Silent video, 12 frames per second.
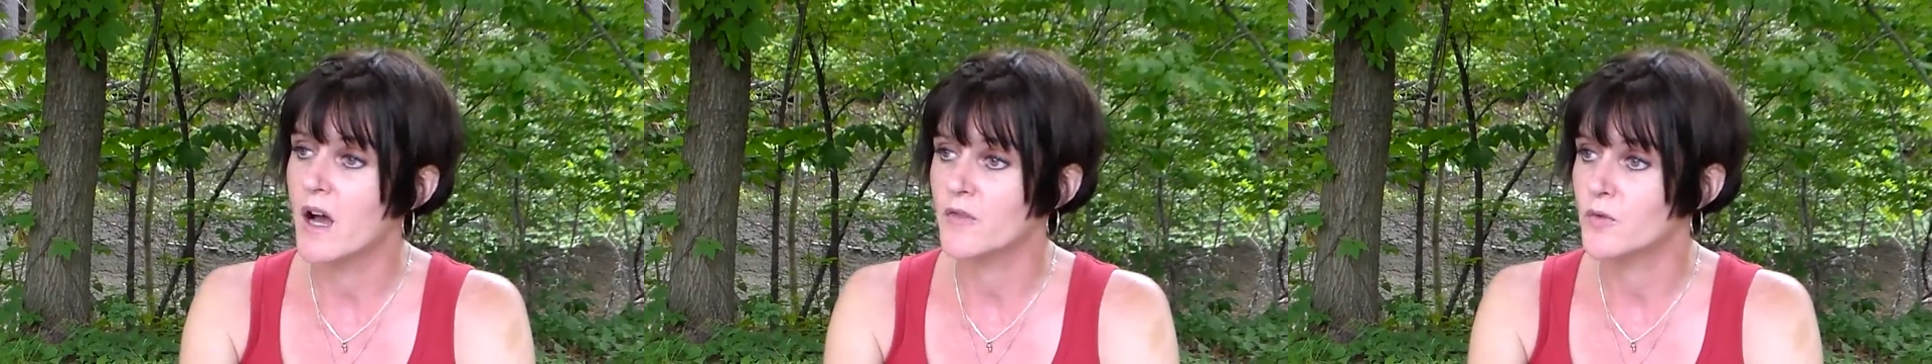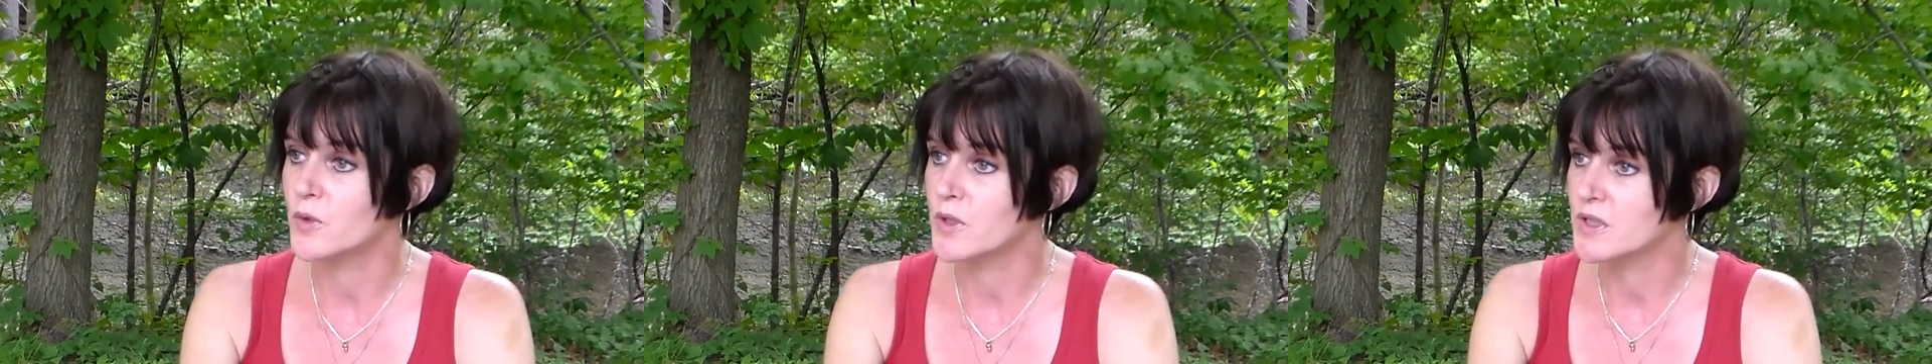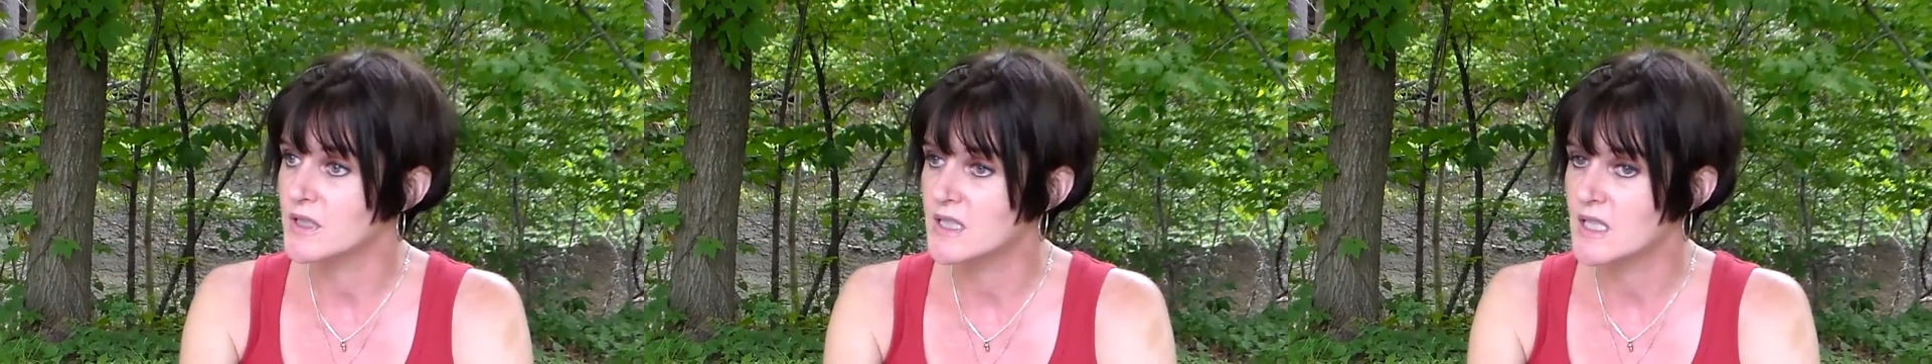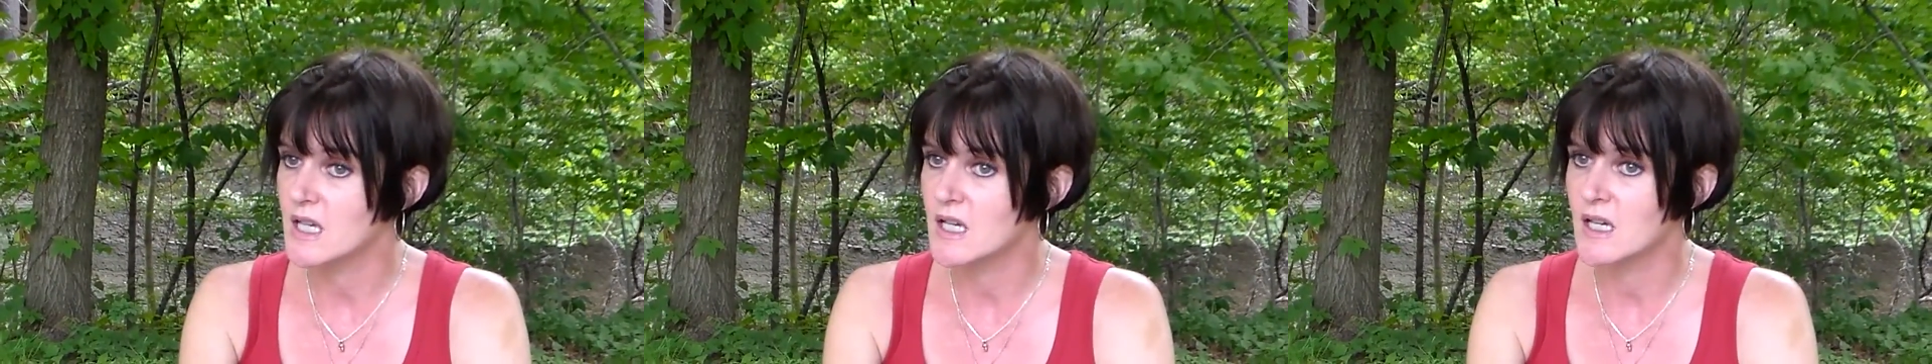off work
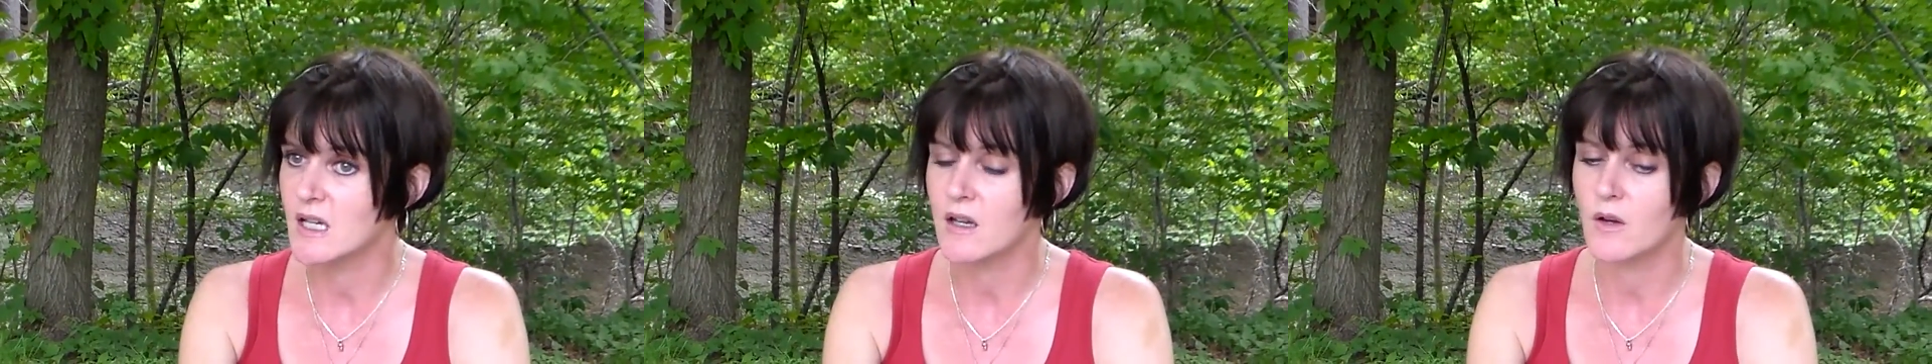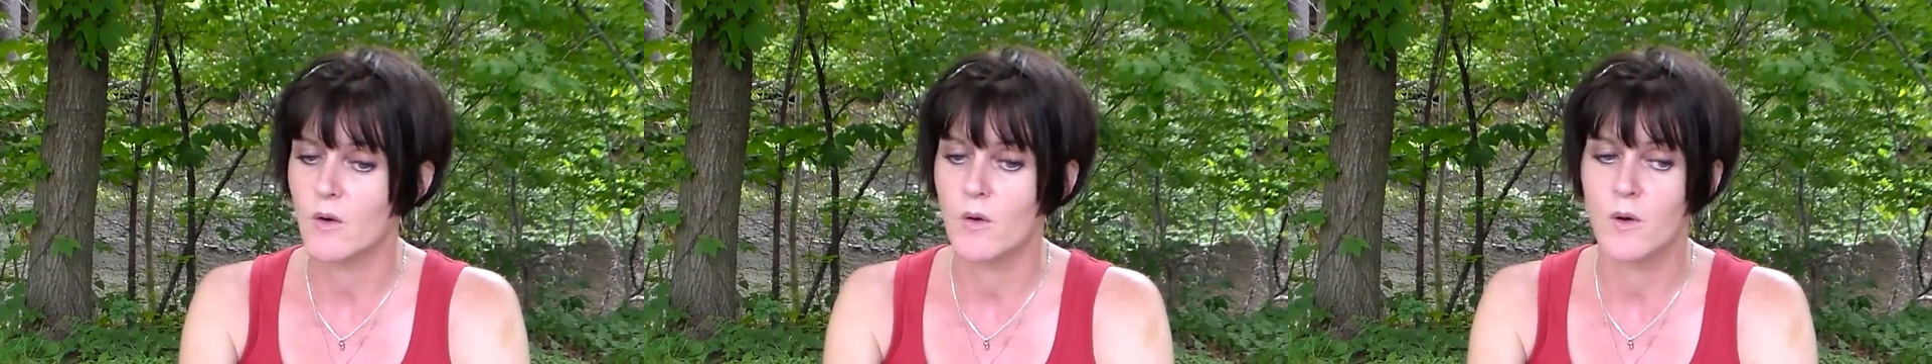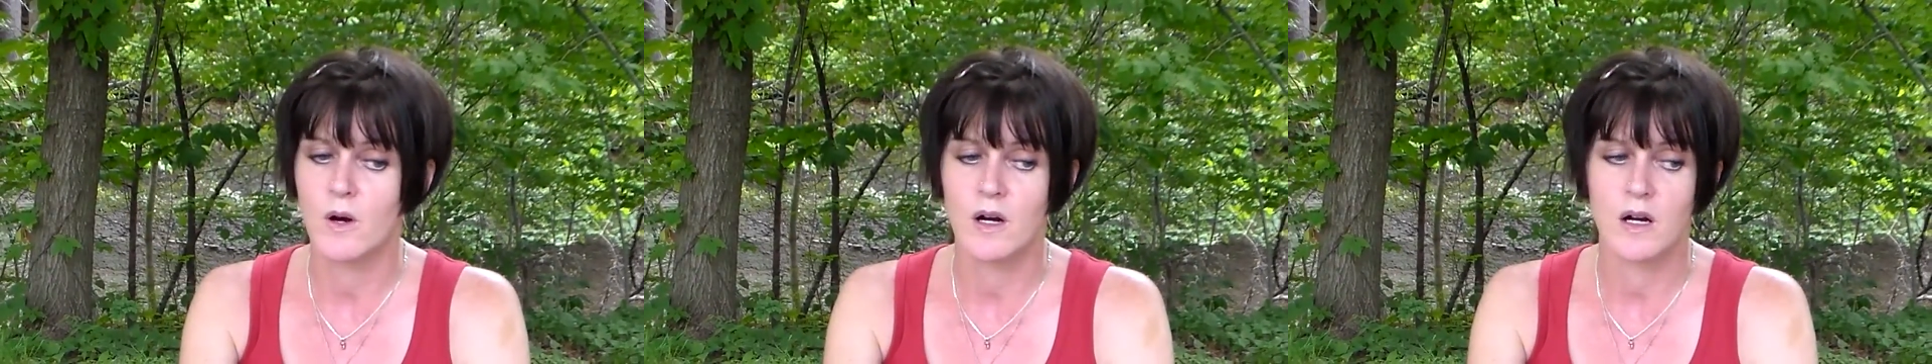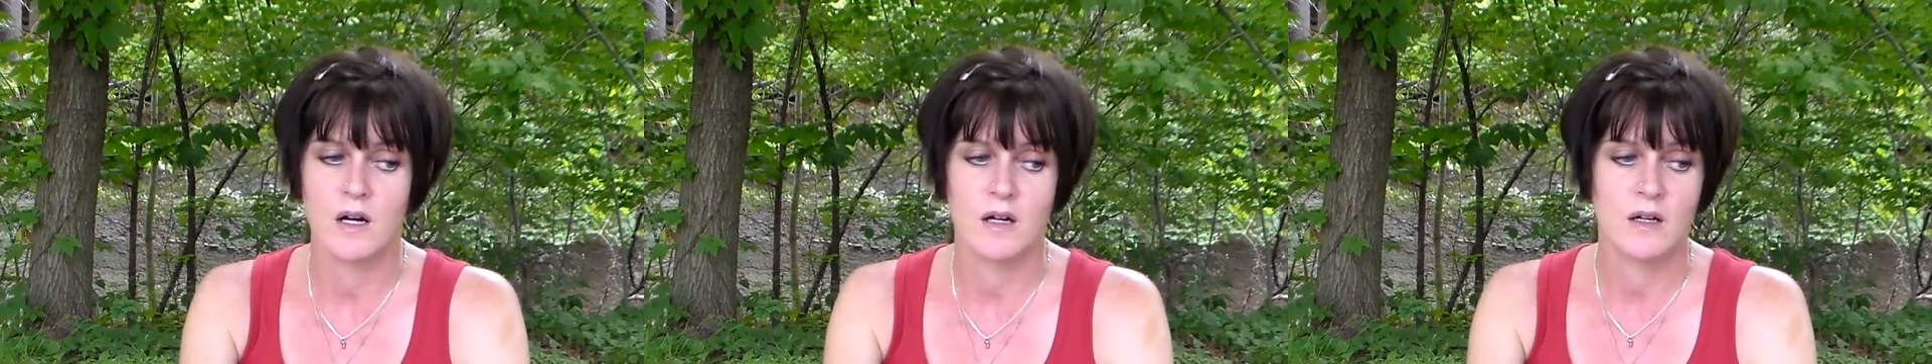sick
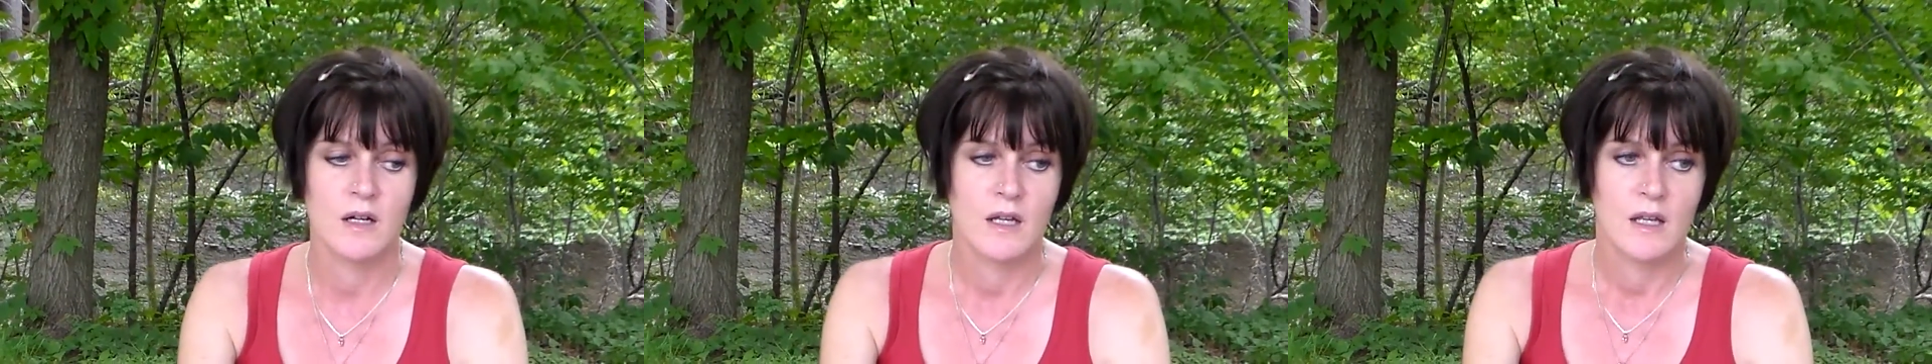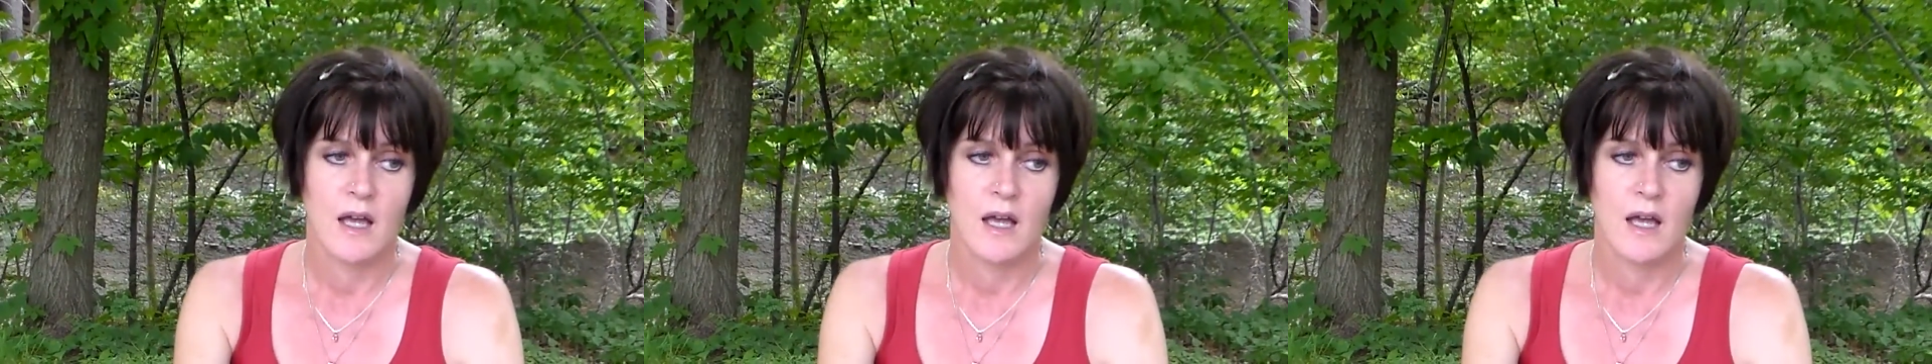or